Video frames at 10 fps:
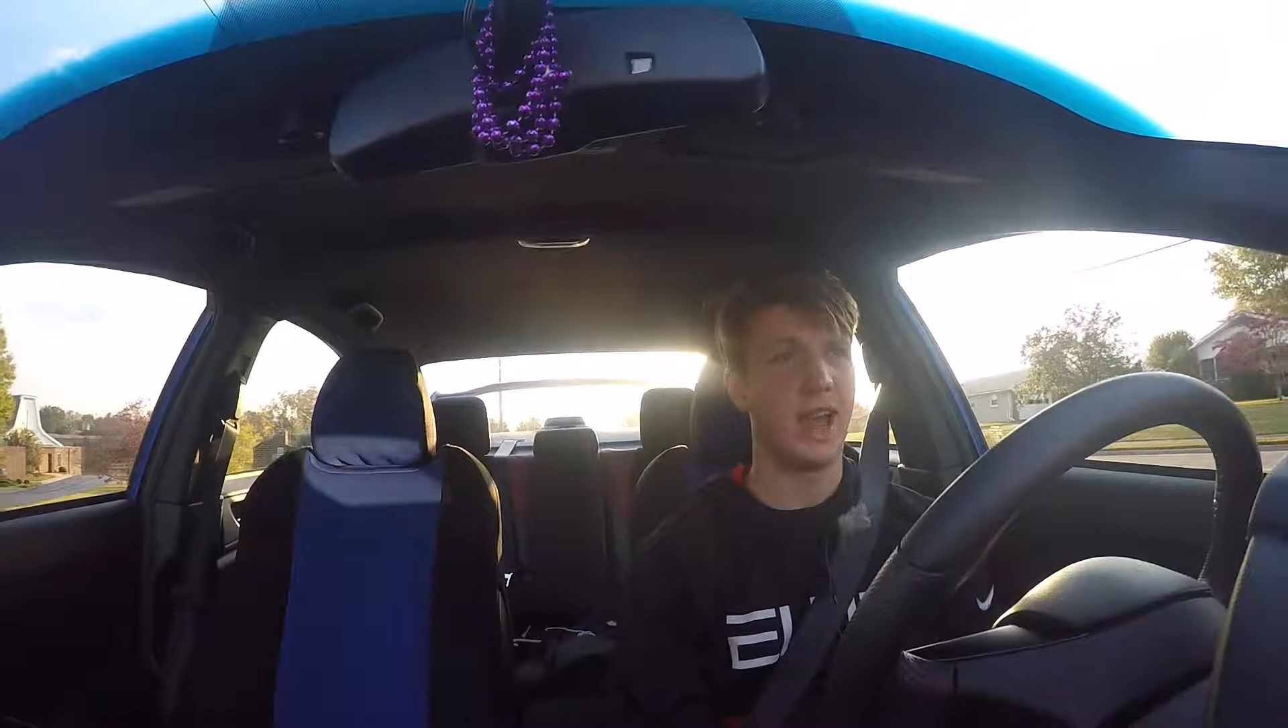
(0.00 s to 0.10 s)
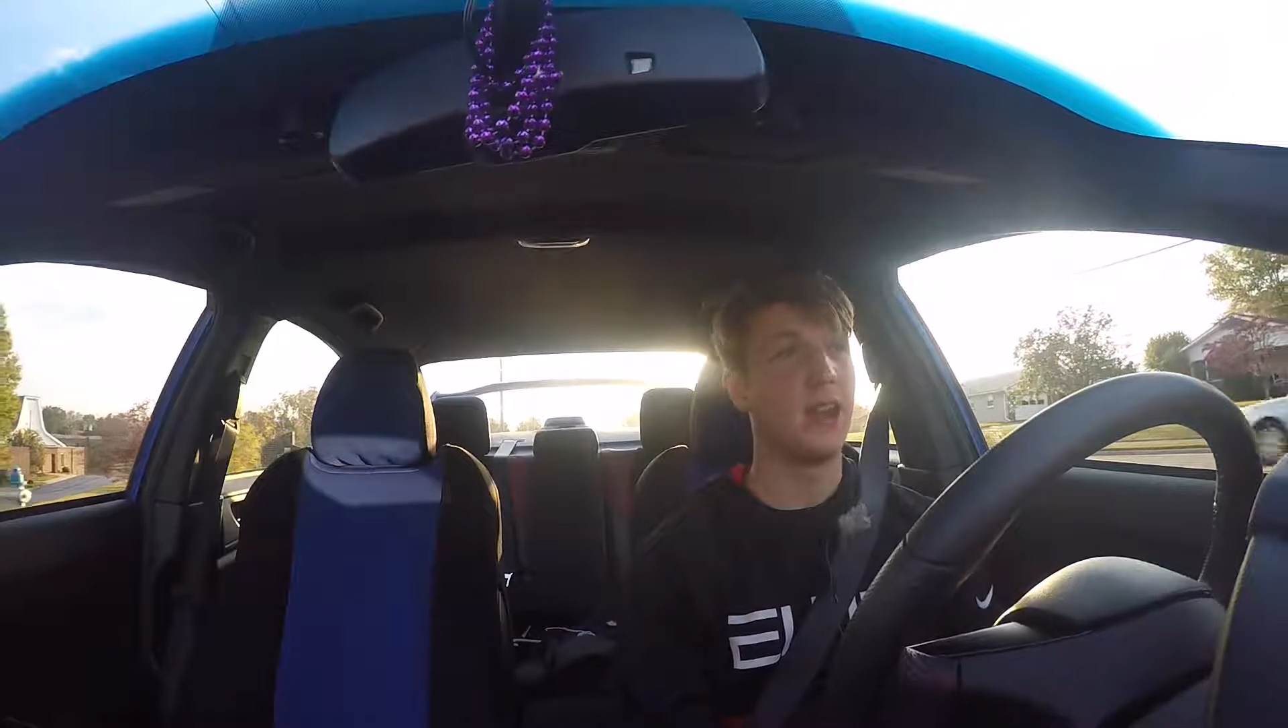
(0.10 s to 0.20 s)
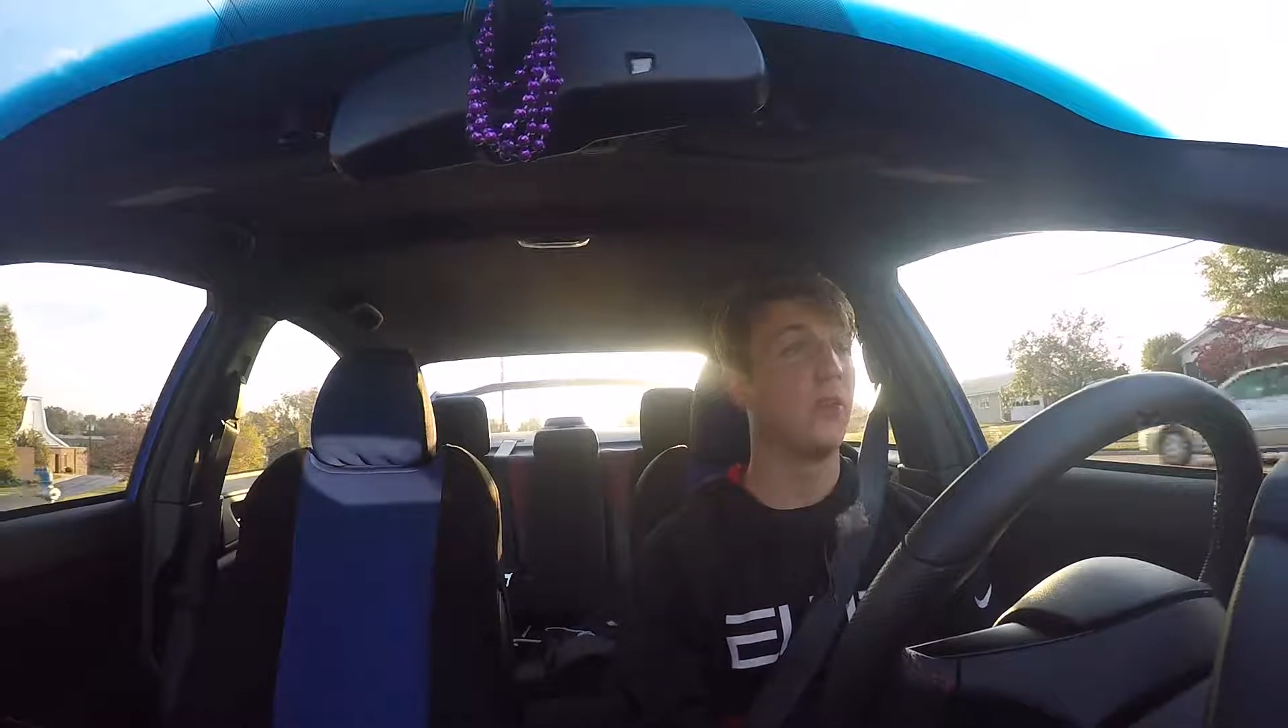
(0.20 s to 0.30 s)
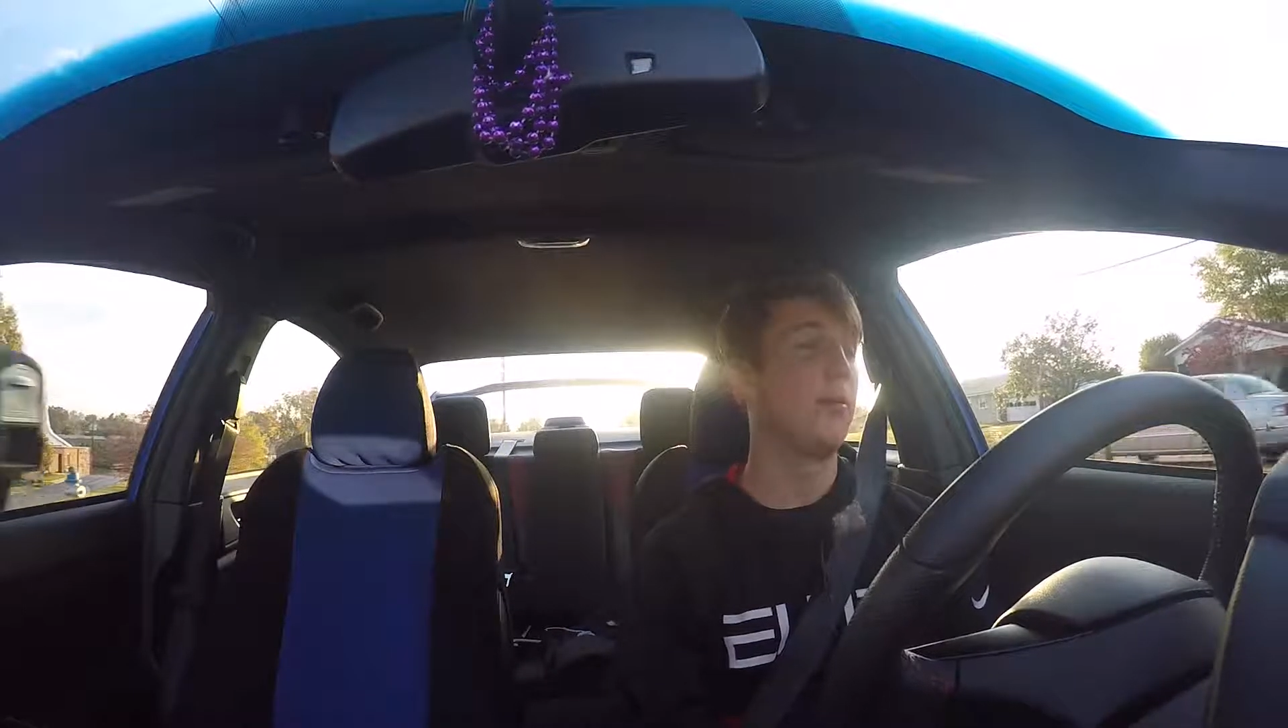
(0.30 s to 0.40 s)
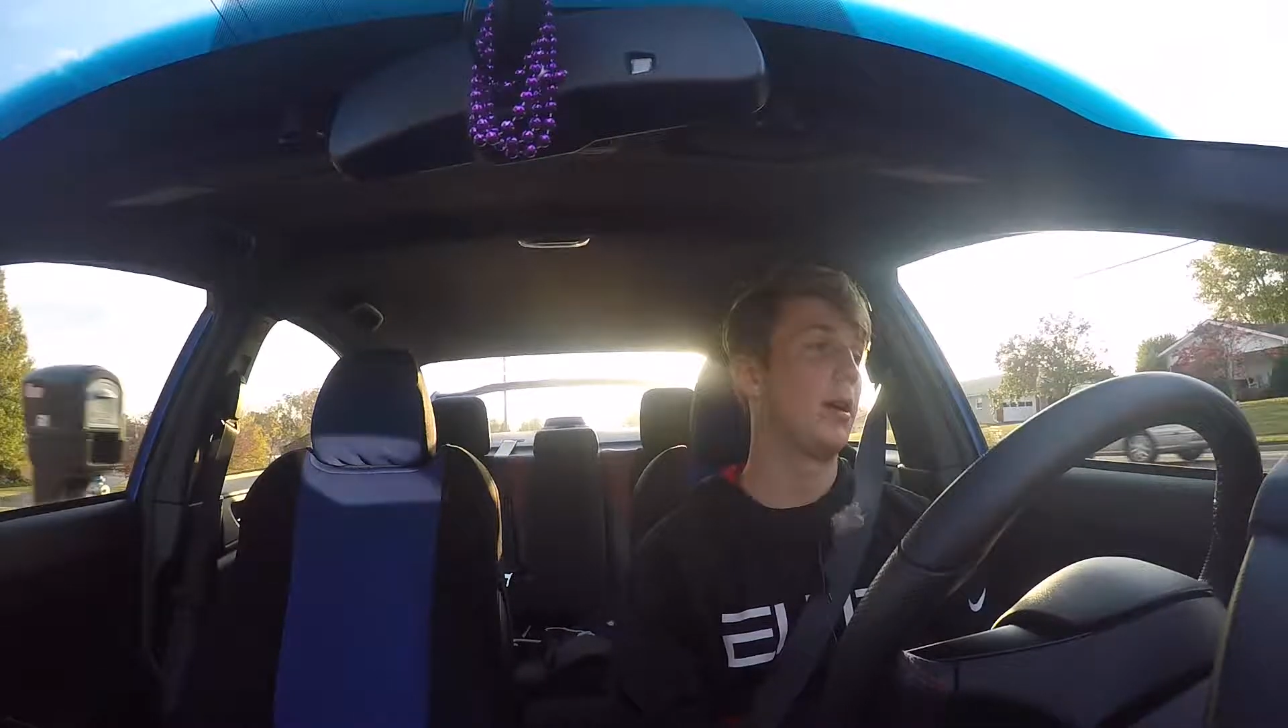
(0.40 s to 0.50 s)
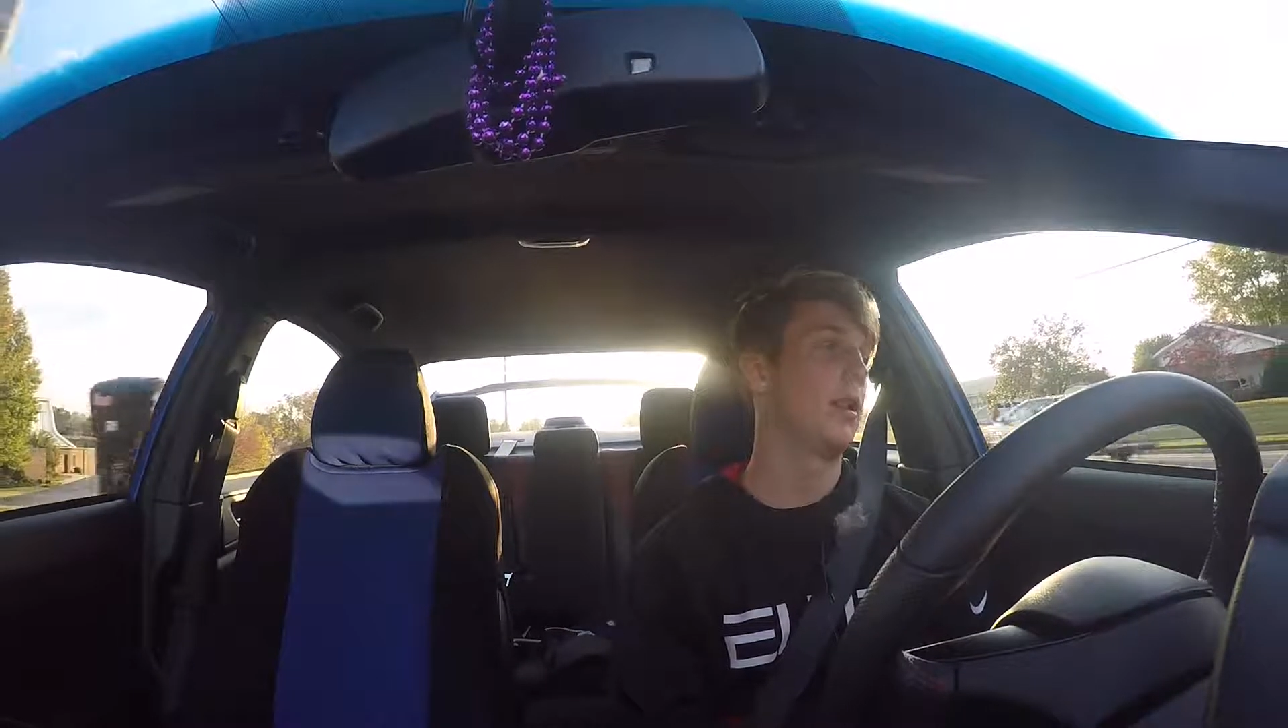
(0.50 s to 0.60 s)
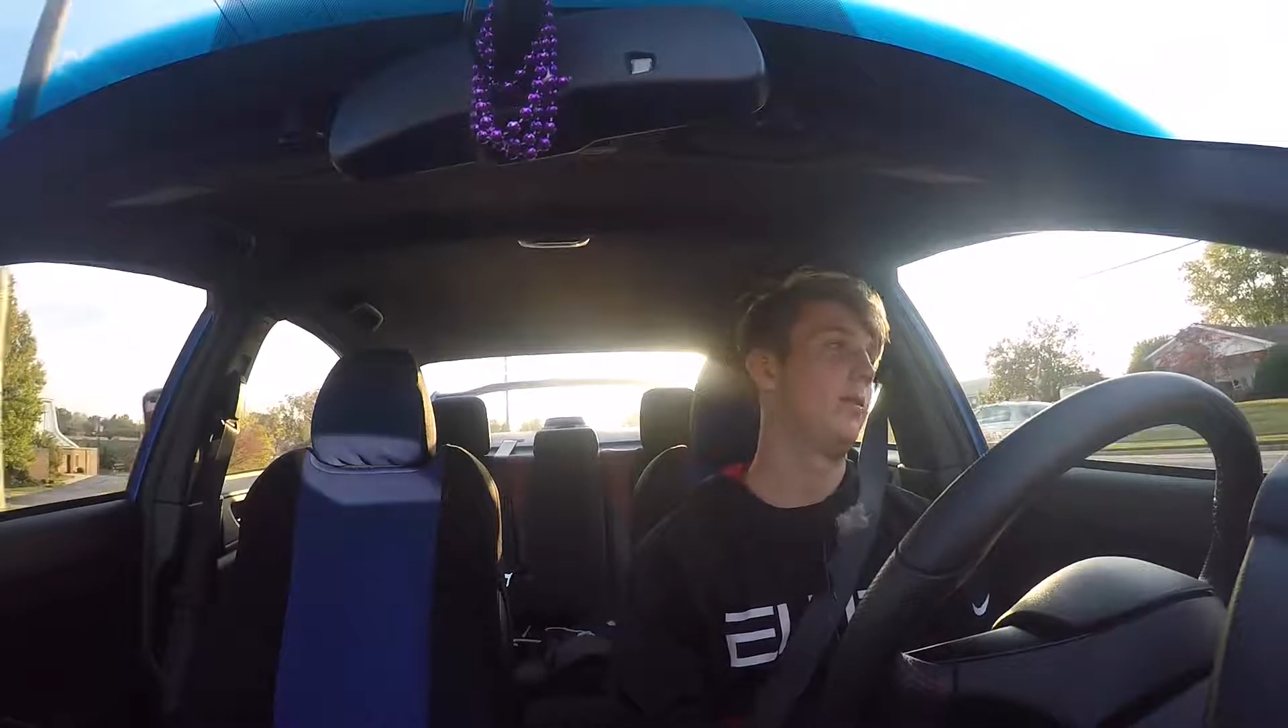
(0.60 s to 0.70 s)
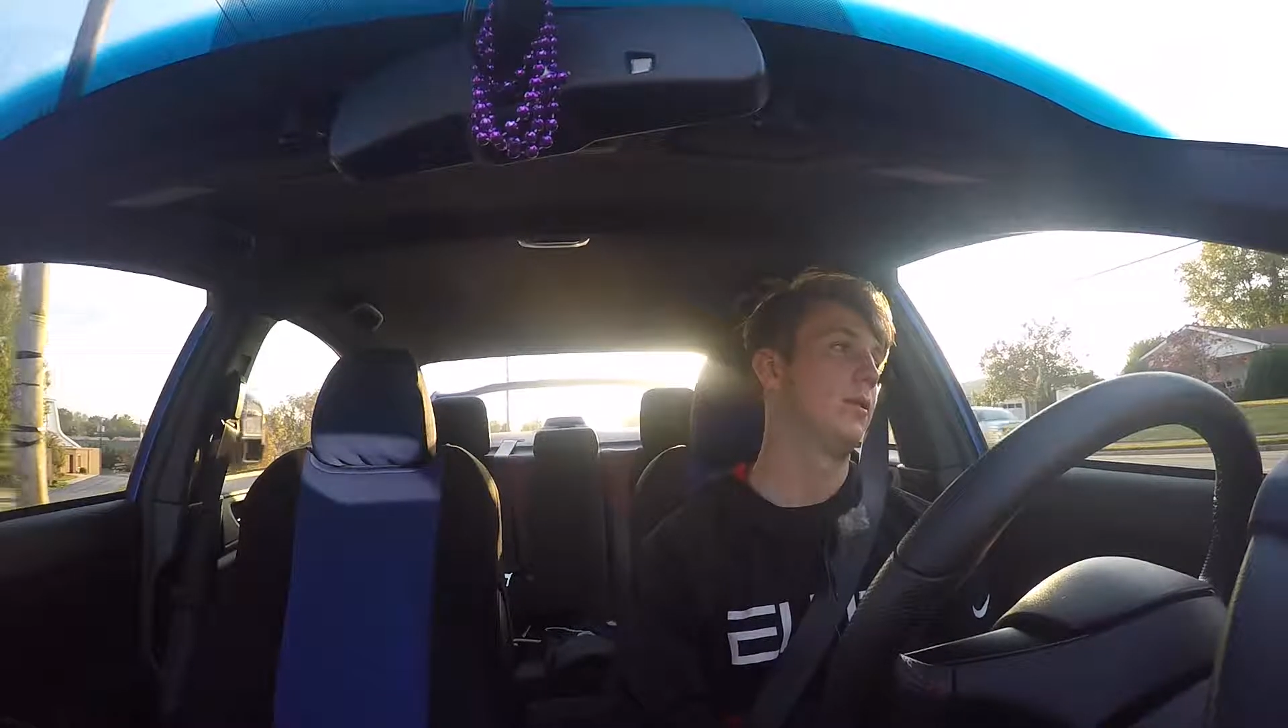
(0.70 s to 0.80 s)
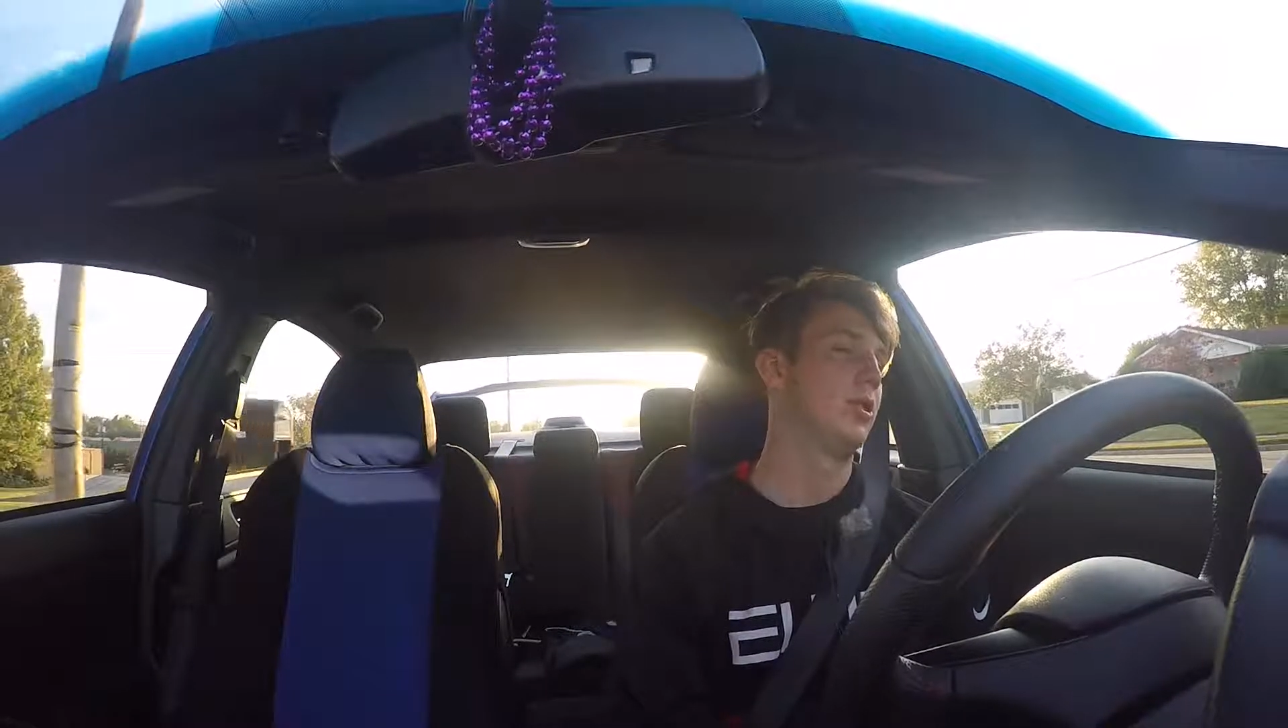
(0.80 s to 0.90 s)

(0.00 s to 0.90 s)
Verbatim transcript: I know in Maryland